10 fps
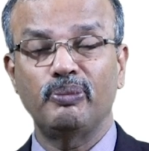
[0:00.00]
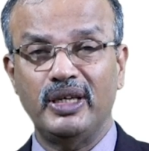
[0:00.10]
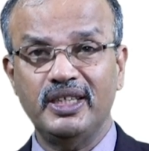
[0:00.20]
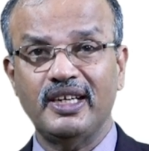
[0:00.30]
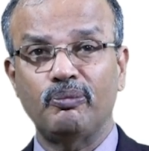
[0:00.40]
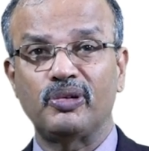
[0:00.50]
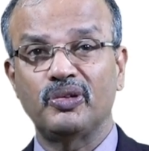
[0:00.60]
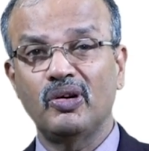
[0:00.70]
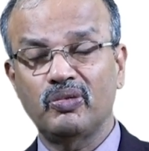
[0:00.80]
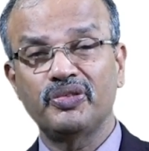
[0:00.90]
Many samples,
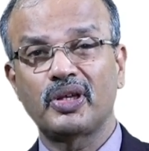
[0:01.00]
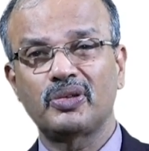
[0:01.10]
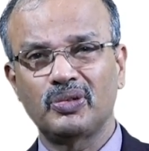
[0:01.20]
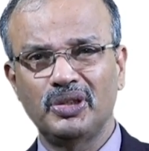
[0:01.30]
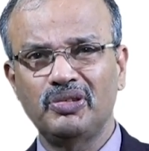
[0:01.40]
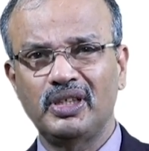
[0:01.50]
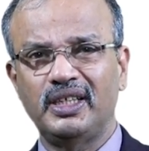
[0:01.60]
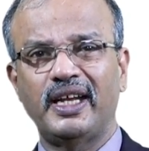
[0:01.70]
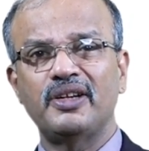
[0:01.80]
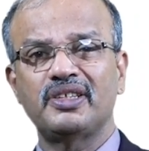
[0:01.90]
not one or two. Usually
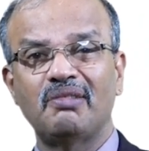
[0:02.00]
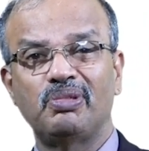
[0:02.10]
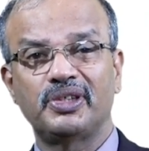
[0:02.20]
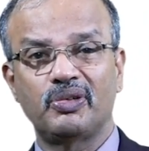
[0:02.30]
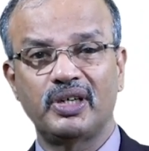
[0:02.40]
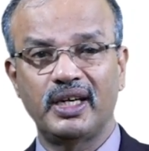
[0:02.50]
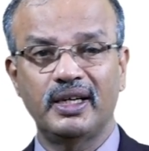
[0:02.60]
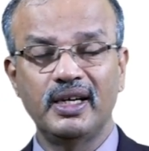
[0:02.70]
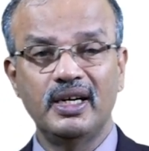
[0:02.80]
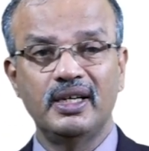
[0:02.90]
10 samples you have to take
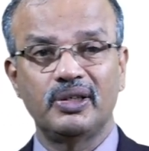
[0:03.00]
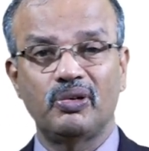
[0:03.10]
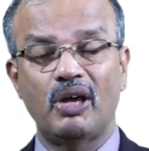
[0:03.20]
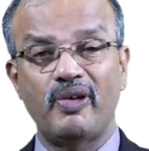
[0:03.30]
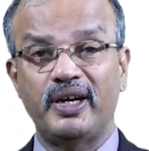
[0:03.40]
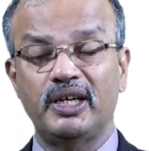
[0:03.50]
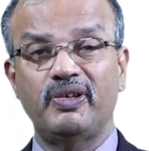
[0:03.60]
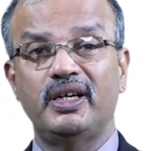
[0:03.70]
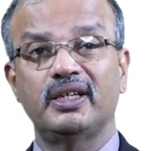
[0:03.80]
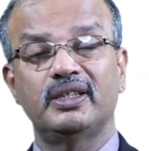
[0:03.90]
to have adequate